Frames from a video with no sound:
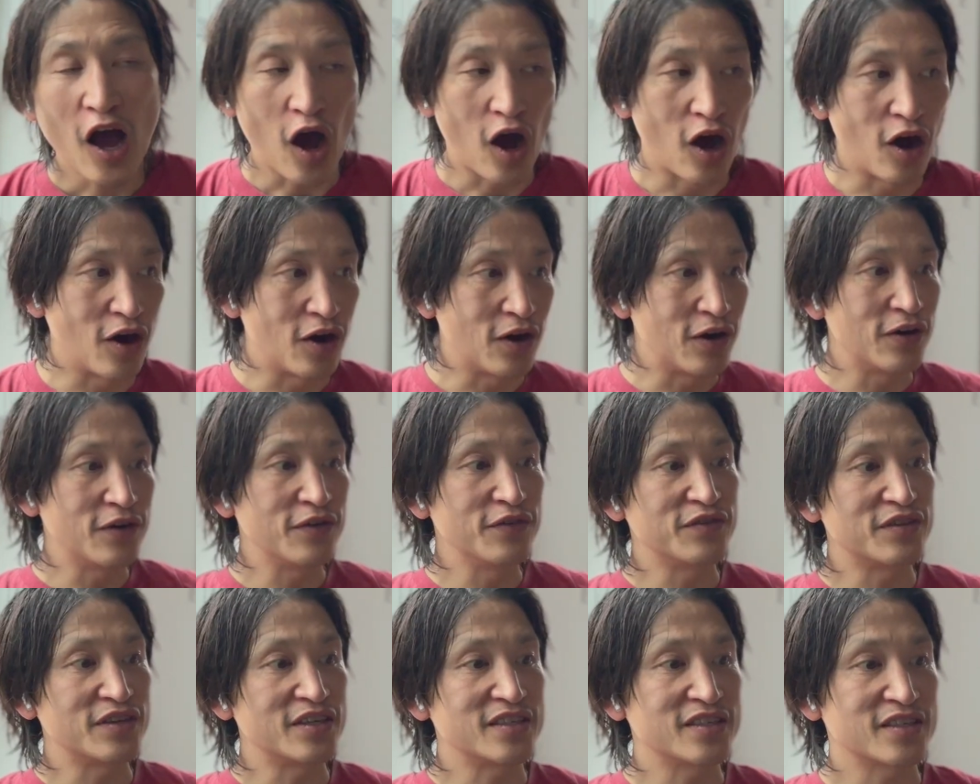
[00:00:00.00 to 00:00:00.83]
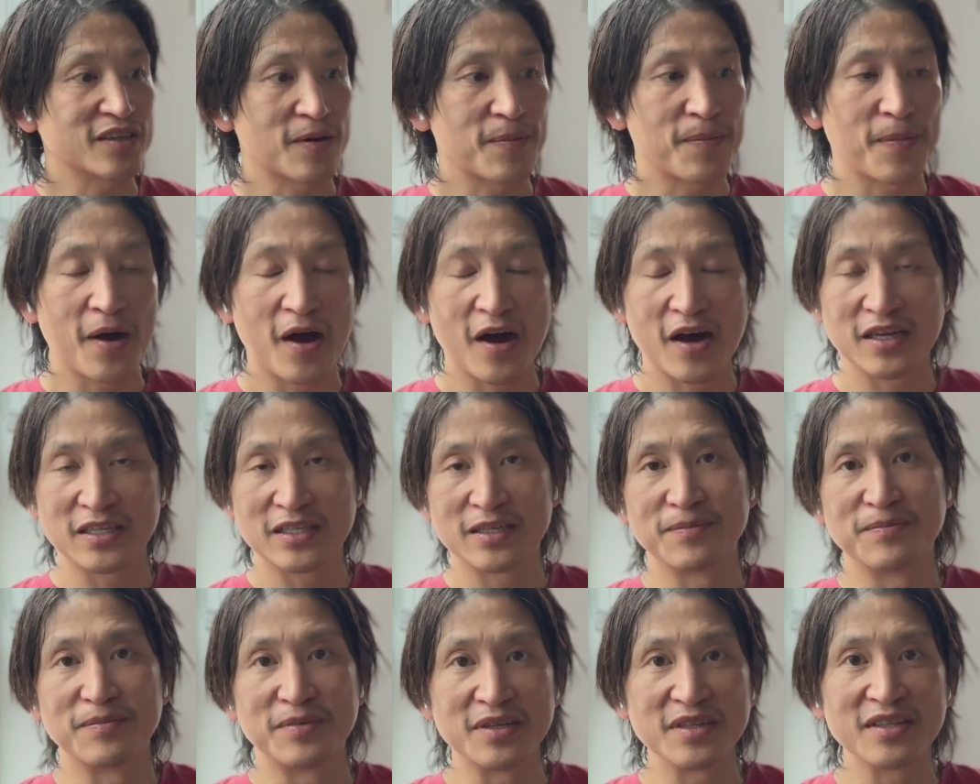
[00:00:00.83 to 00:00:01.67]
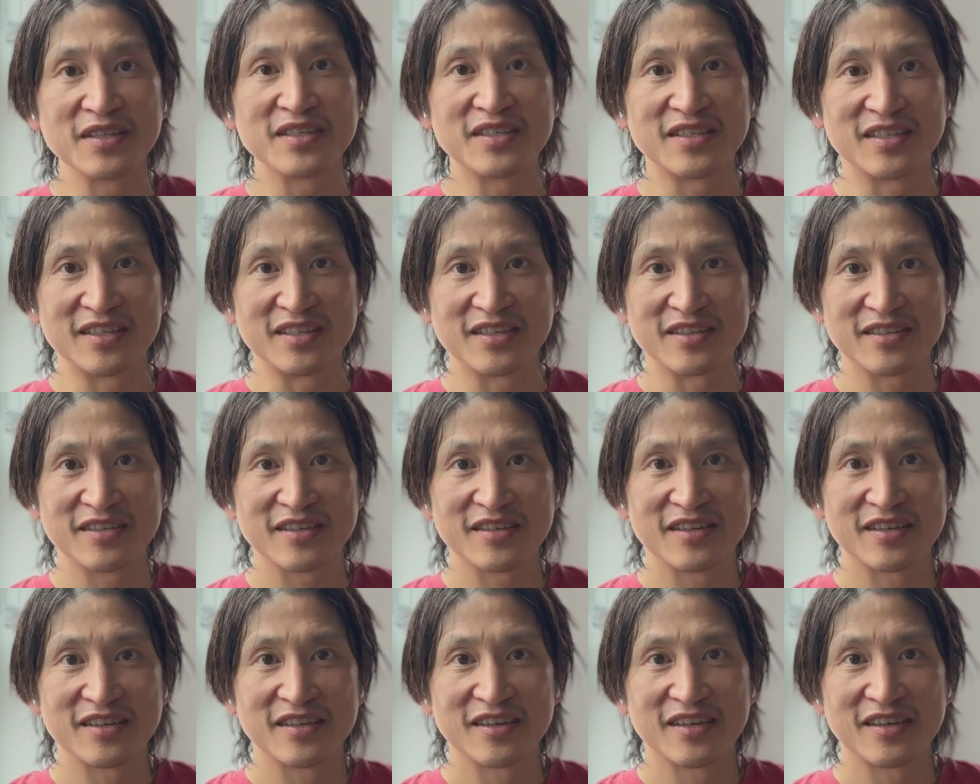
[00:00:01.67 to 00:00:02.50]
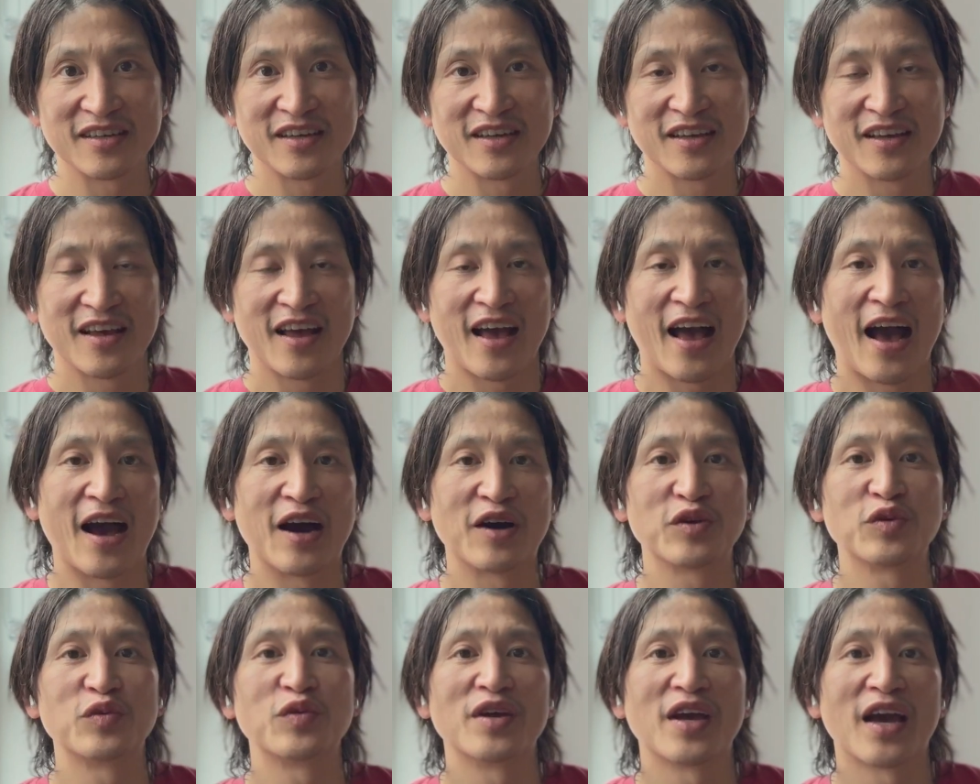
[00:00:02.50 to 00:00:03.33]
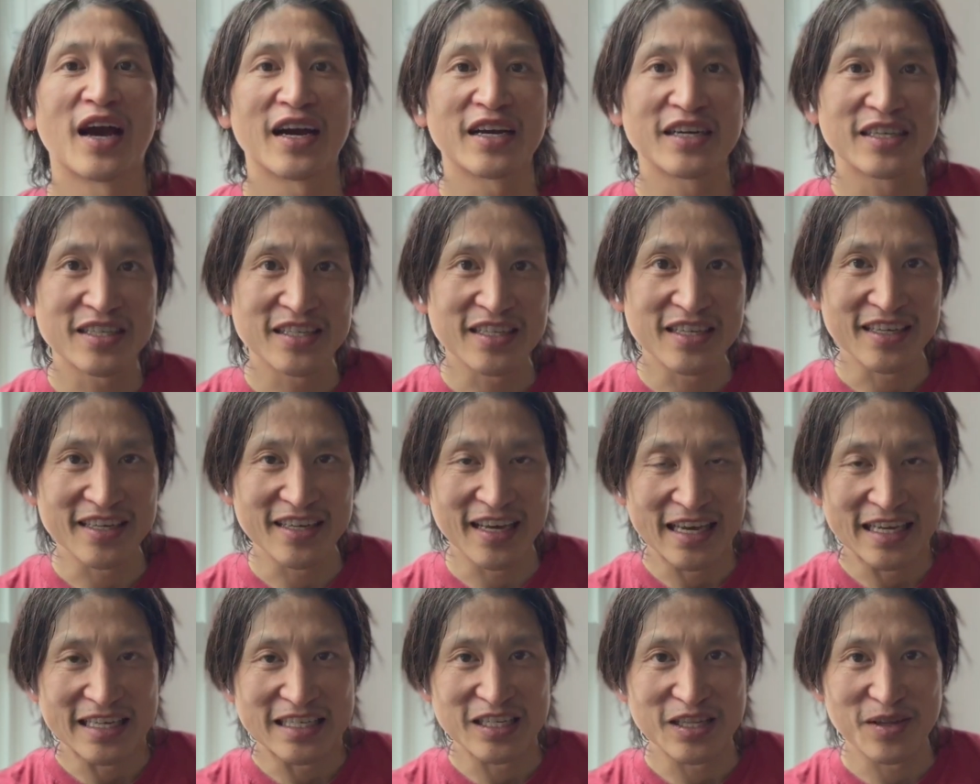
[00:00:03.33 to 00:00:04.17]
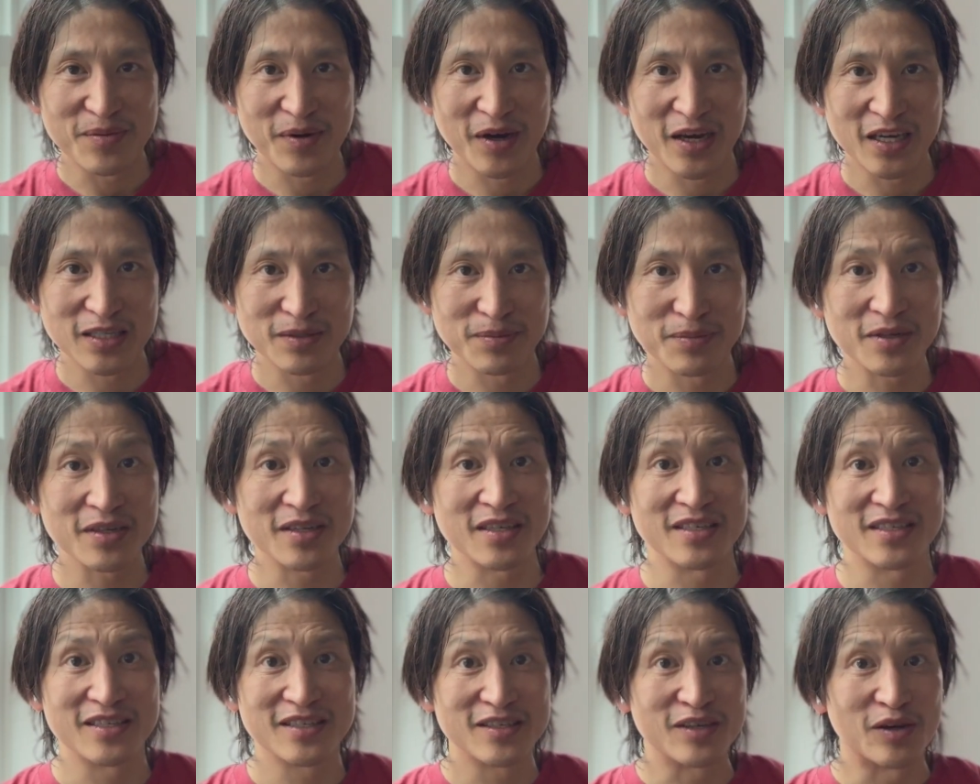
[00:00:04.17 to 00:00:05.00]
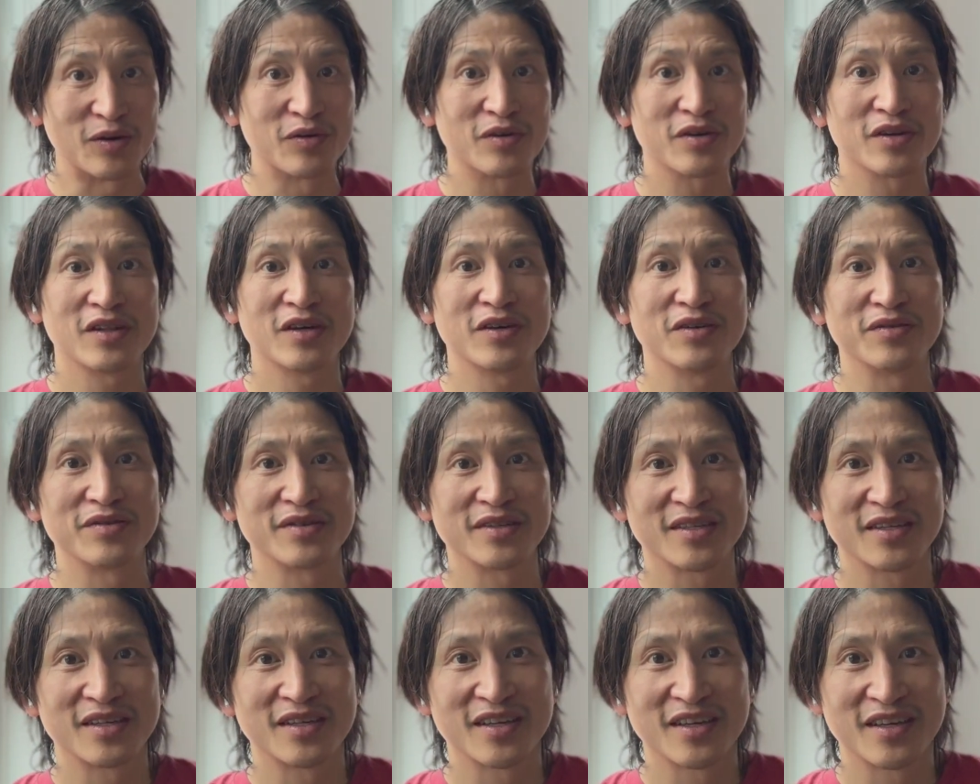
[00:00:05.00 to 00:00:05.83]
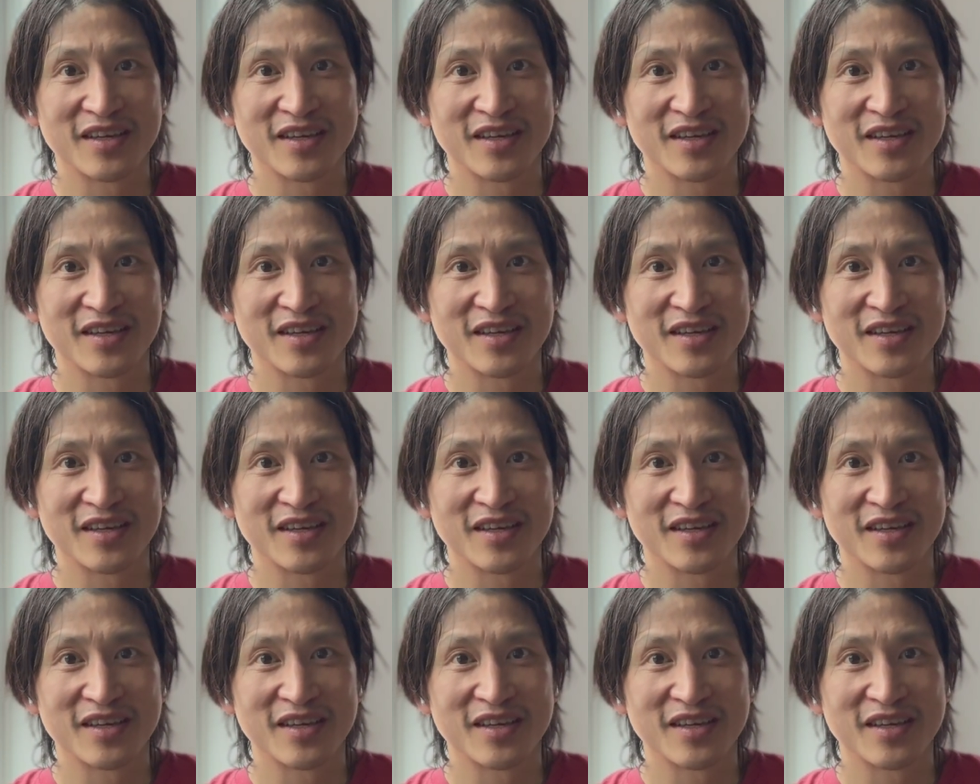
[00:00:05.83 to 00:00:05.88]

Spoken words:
All of these are possibilities. How do we actually engage in the possibilities? Don't close.